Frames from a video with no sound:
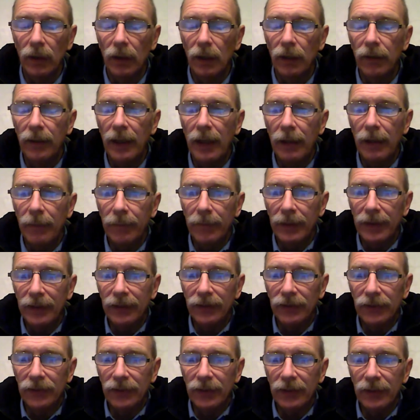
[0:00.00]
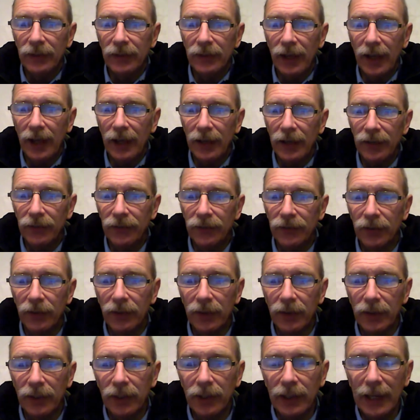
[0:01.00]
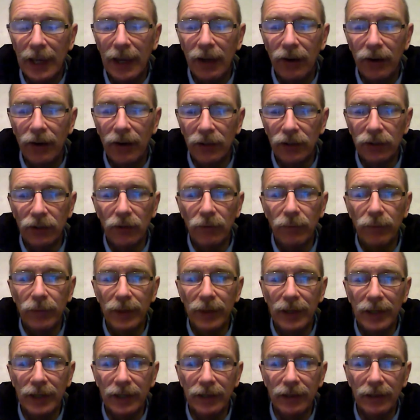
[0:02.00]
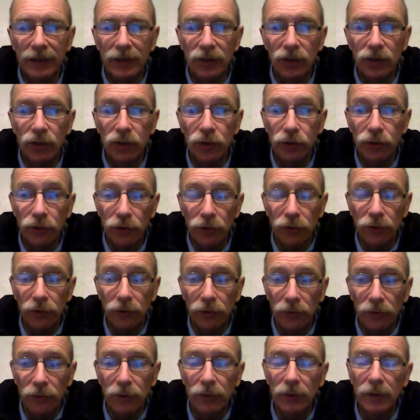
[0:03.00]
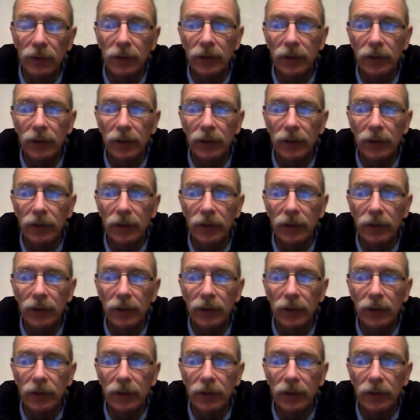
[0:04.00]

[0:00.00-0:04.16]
That means it has the character of being true